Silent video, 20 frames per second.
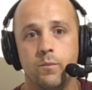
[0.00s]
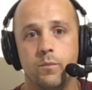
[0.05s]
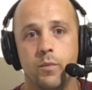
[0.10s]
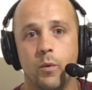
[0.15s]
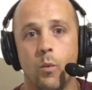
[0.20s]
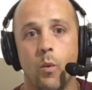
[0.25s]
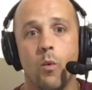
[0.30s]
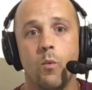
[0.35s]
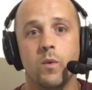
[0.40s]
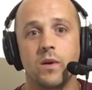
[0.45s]

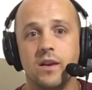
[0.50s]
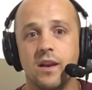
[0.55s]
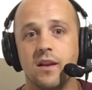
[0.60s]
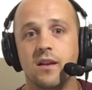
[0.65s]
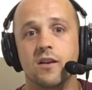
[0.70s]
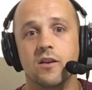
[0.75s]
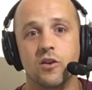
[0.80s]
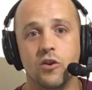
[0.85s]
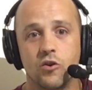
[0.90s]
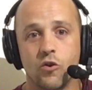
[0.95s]
but what we
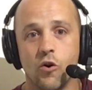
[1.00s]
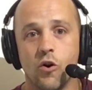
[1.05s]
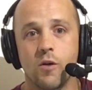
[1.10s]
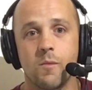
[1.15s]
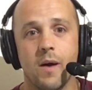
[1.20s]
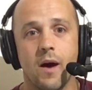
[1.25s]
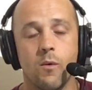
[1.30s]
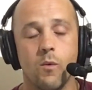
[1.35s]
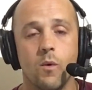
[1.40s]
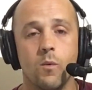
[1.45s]
needed to talk
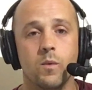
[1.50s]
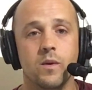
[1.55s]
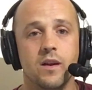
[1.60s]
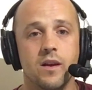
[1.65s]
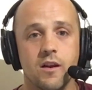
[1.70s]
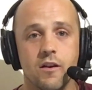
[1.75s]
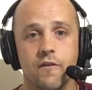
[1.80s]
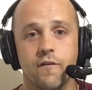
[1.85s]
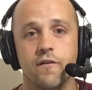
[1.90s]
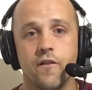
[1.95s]
about, what we
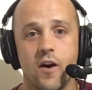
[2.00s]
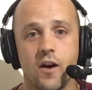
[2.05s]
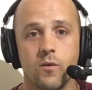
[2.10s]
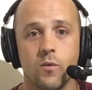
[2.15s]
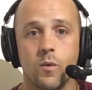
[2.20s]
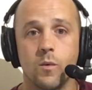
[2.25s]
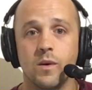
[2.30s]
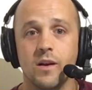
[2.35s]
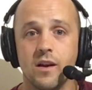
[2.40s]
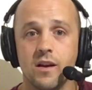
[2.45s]
needed to find,
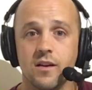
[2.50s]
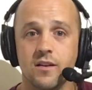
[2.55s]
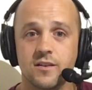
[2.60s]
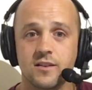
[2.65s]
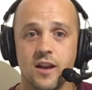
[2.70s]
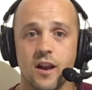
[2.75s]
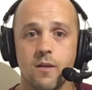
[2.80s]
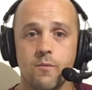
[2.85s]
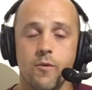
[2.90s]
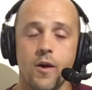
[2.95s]
what we needed to
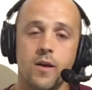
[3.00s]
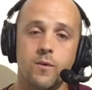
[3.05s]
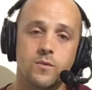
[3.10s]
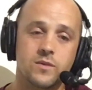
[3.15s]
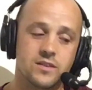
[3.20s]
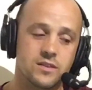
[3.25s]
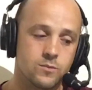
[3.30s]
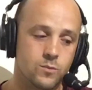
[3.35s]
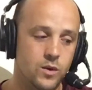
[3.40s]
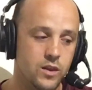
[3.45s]
celebrate
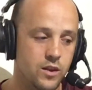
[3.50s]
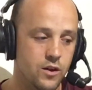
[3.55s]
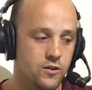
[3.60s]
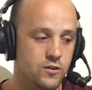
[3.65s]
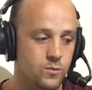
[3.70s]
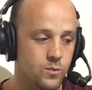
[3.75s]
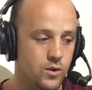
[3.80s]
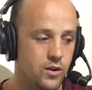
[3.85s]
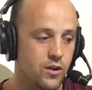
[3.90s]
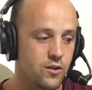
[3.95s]
with
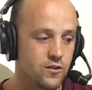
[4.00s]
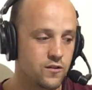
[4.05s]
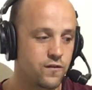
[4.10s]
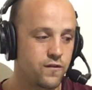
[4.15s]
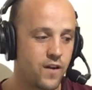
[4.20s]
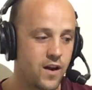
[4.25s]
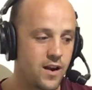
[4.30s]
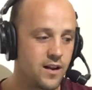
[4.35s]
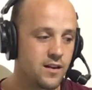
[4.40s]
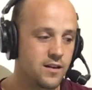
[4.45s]
those
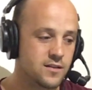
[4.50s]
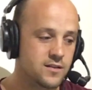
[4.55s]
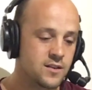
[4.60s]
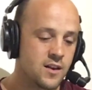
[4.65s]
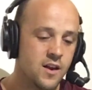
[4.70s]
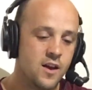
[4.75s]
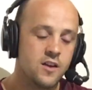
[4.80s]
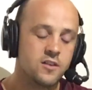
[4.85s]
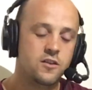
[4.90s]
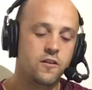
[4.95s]
failures.
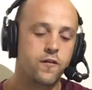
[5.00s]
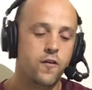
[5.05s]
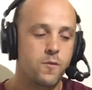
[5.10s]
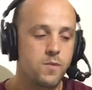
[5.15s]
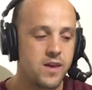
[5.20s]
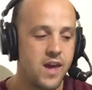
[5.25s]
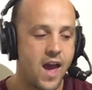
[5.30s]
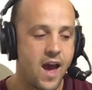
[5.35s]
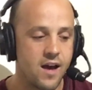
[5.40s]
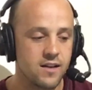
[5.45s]
So from
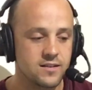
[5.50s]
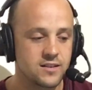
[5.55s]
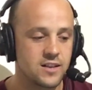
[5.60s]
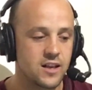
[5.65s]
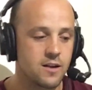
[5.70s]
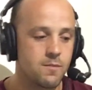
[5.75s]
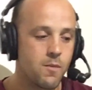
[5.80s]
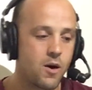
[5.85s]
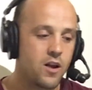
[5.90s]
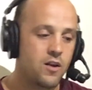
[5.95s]
the
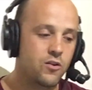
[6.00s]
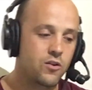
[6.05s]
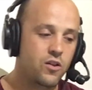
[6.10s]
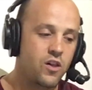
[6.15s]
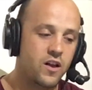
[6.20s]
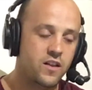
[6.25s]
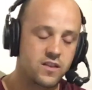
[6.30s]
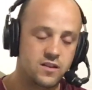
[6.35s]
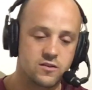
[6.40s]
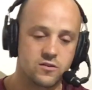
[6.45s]
outset, it might look
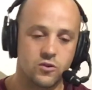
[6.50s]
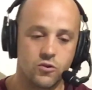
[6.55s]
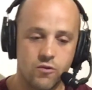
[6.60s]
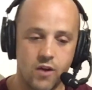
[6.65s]
like this is a